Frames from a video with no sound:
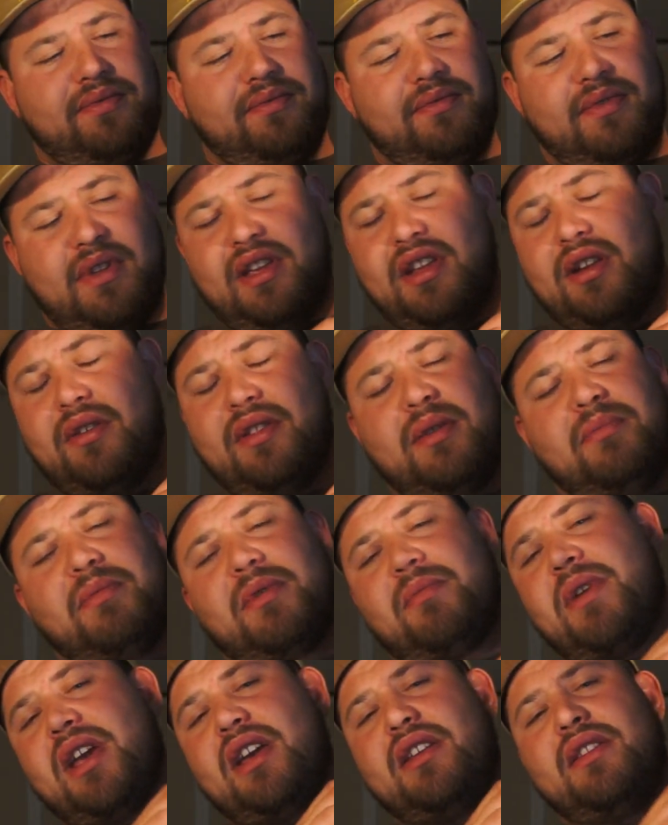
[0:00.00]
They've
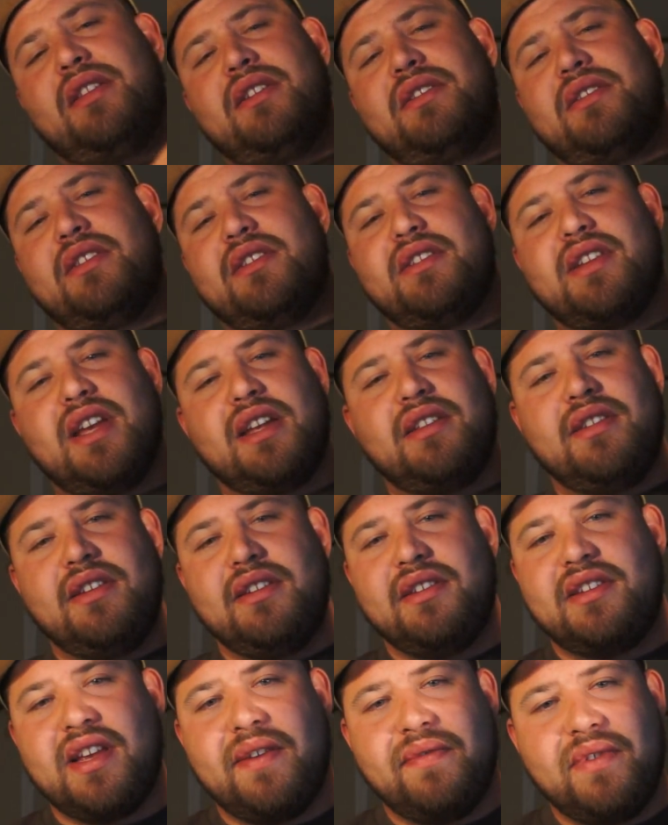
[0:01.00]
been making these since
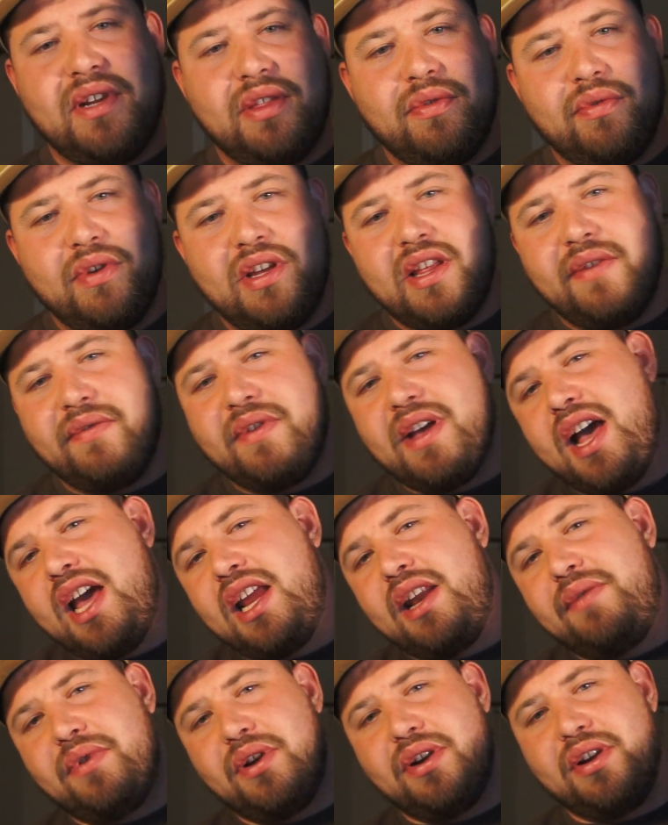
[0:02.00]
1973. They've
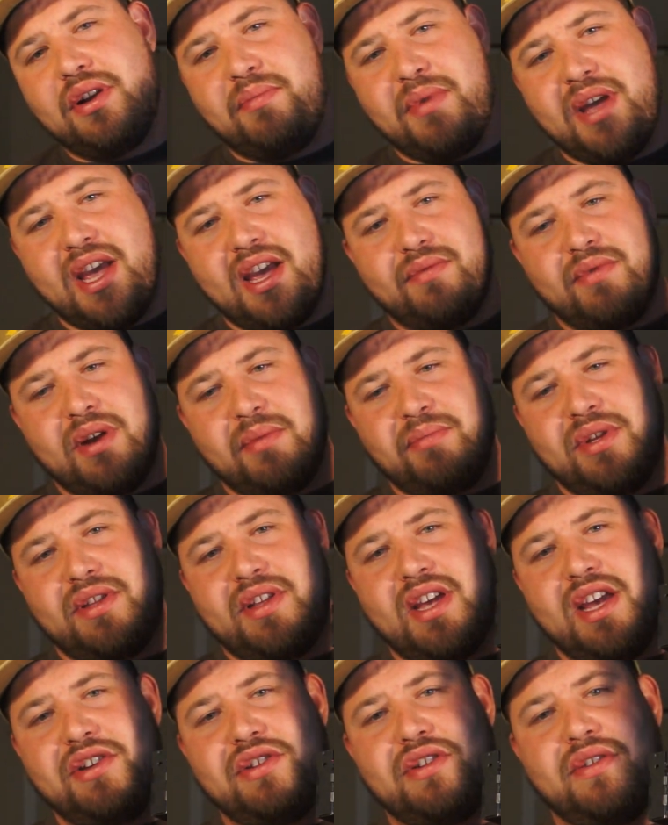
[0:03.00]
kind of earned a bad
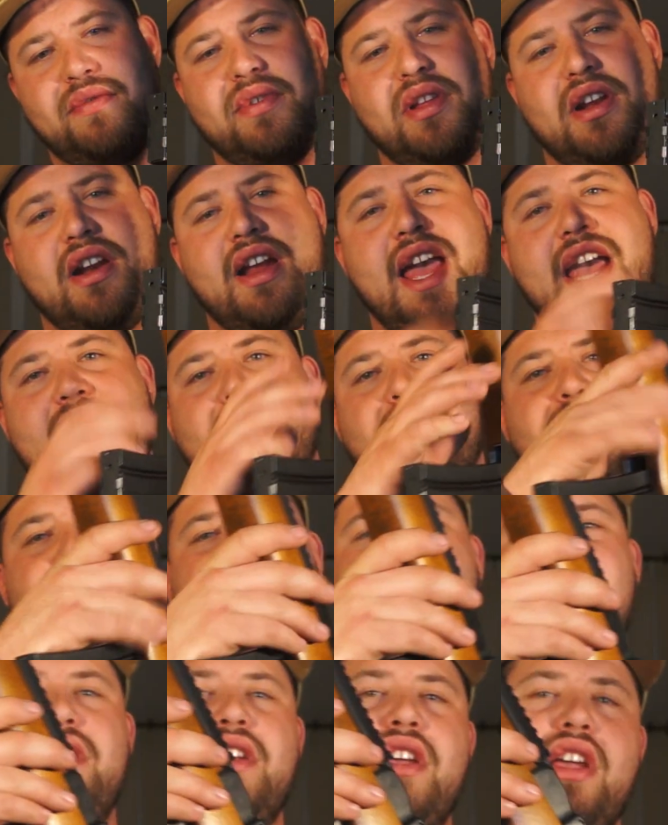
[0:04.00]
reputation for their
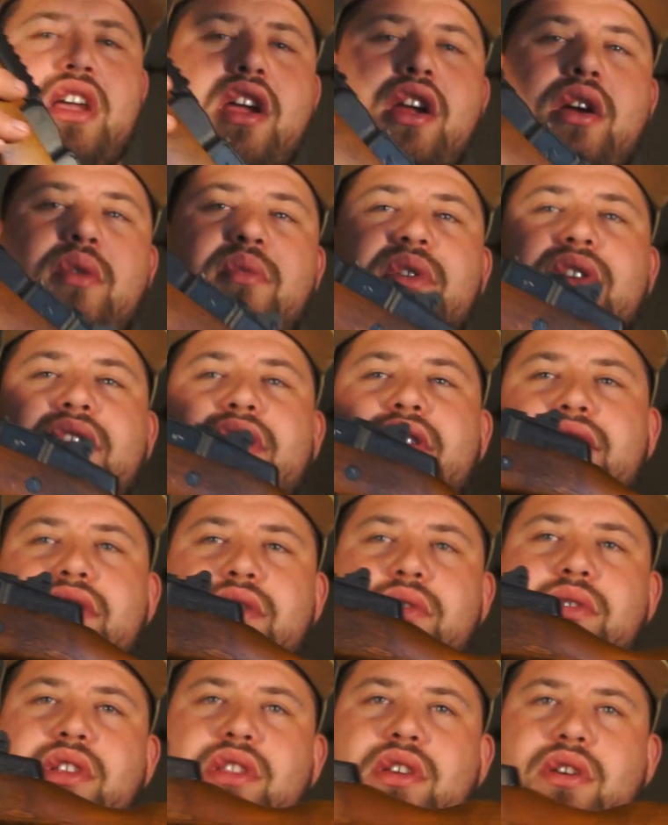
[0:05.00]
accuracy, really
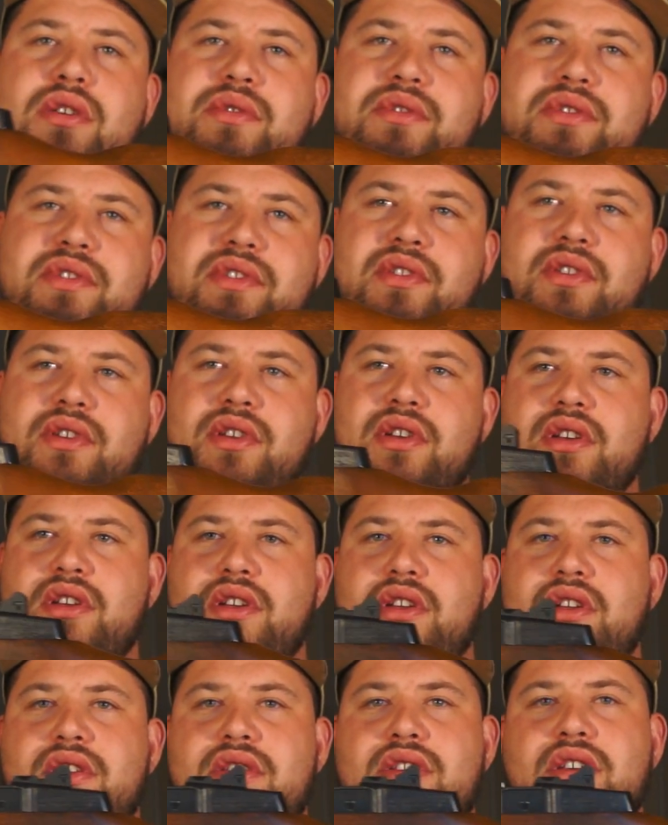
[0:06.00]
due to those
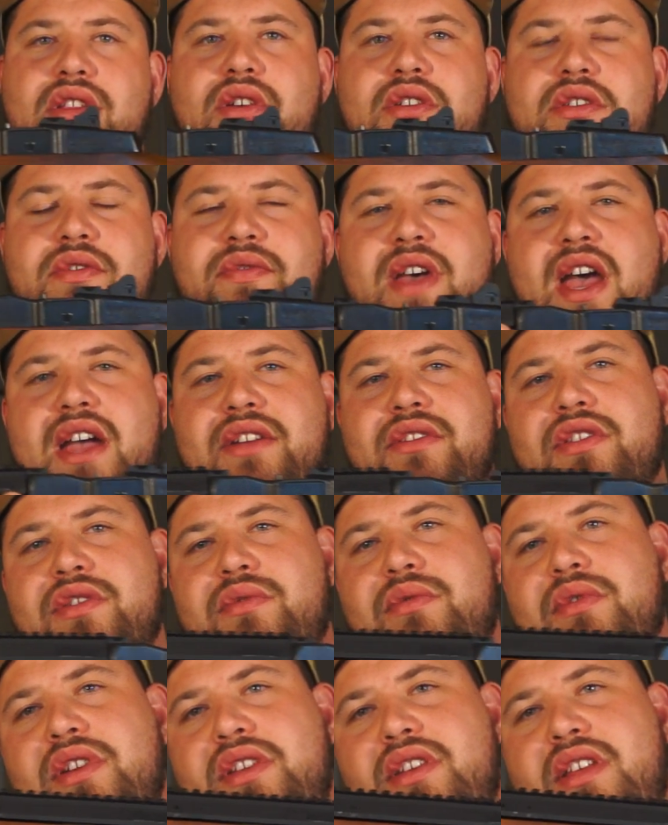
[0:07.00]

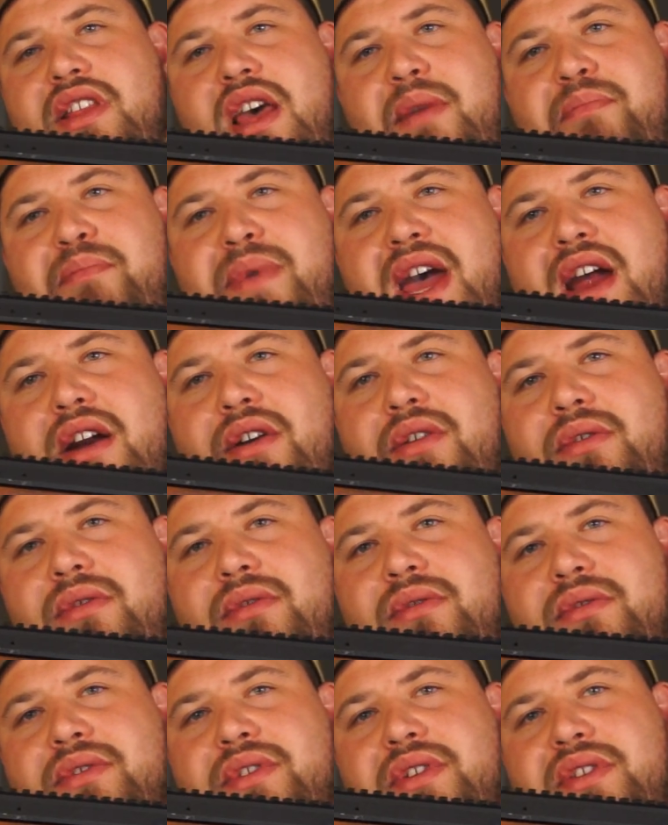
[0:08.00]
factors, really to that
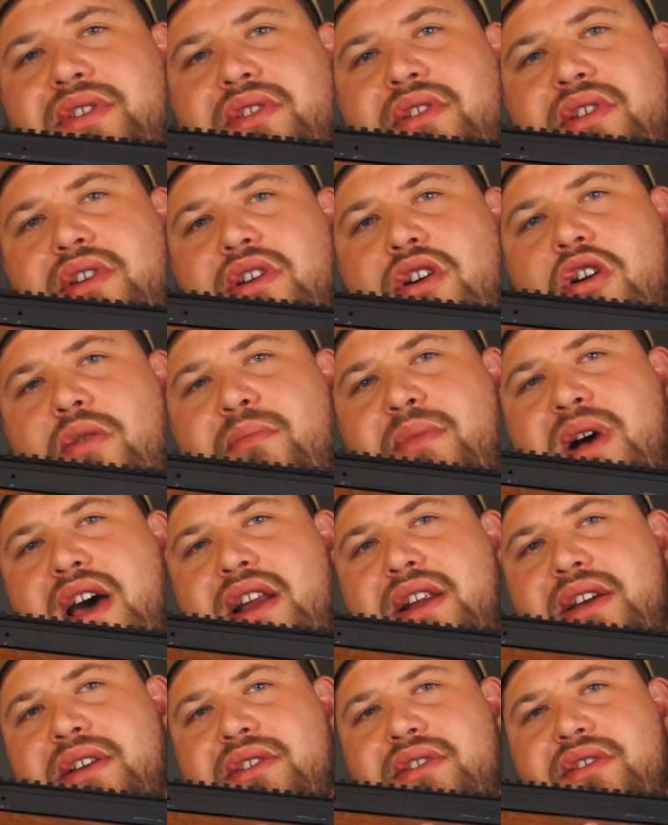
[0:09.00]
barrel, to
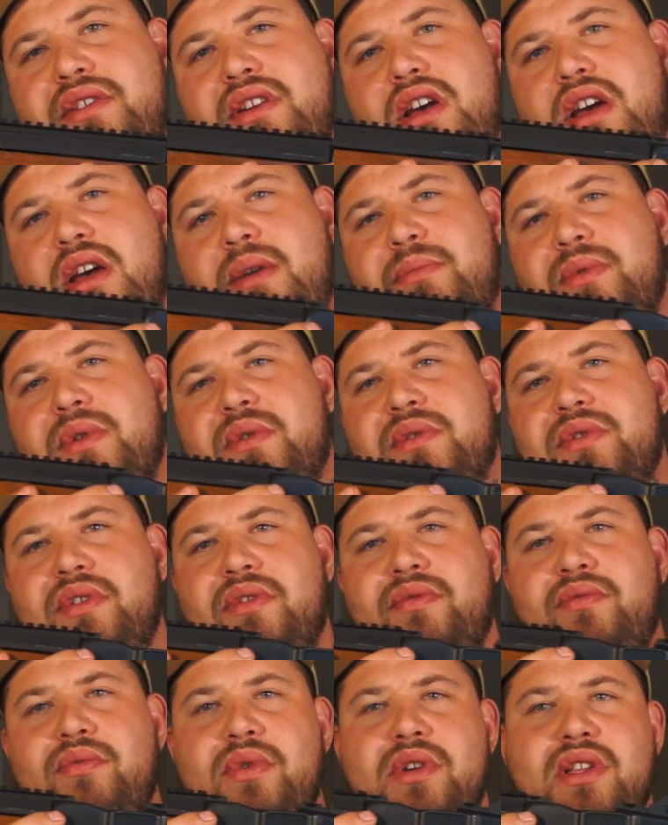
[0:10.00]
harmonics. Those
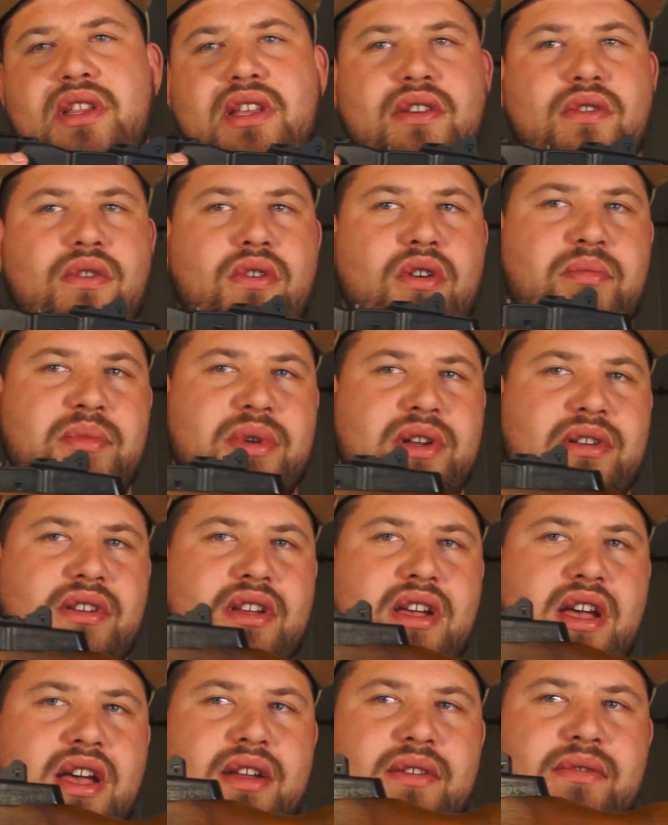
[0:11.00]
have really all been
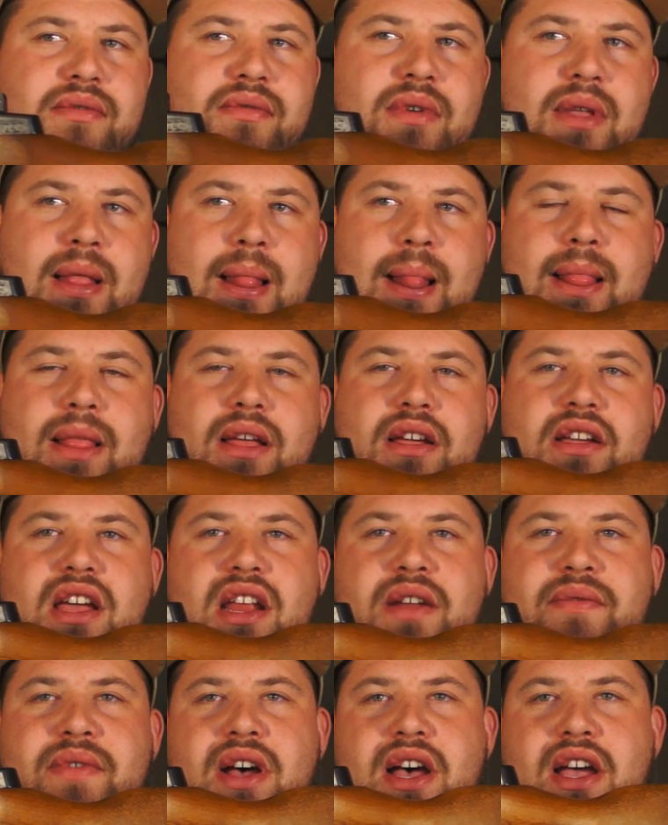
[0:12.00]
kind of
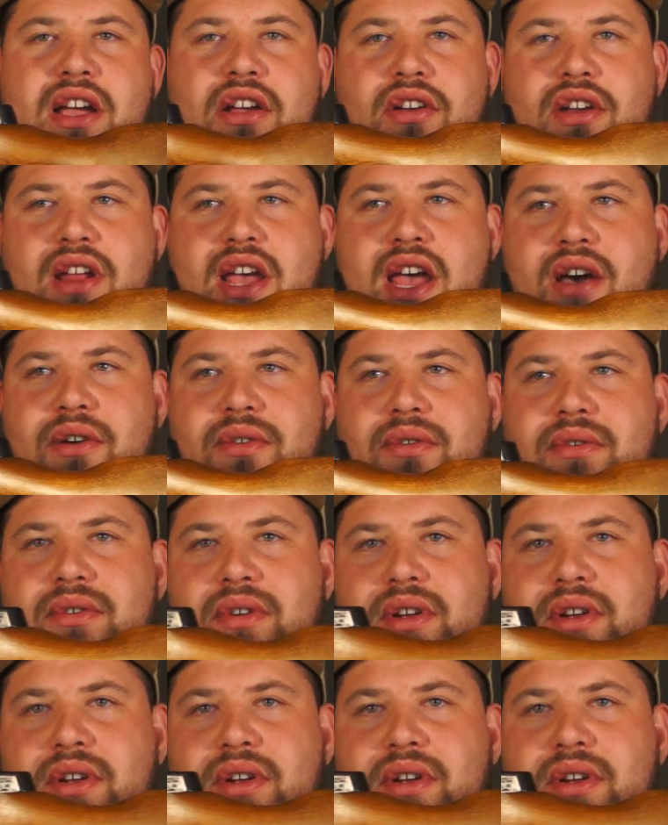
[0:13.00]
ironed out